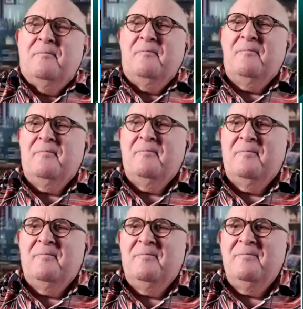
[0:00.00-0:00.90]

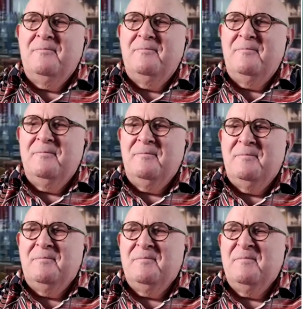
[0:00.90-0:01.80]

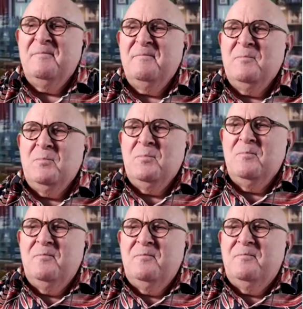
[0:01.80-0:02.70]

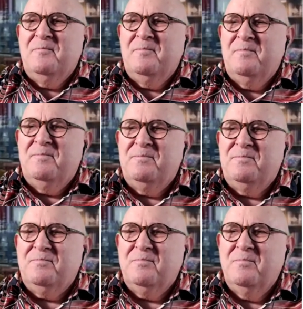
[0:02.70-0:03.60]

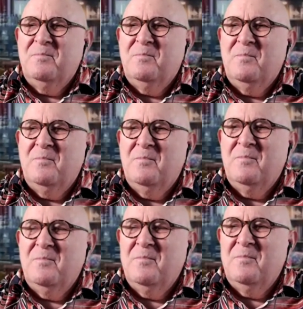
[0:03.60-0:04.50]

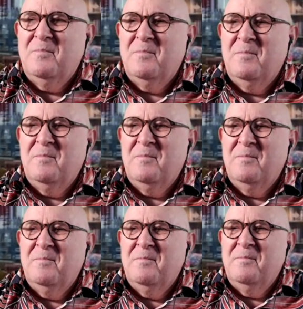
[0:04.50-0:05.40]

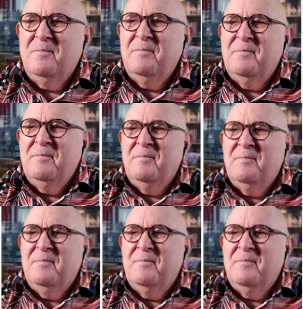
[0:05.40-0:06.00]
No words are spoken by the person on screen.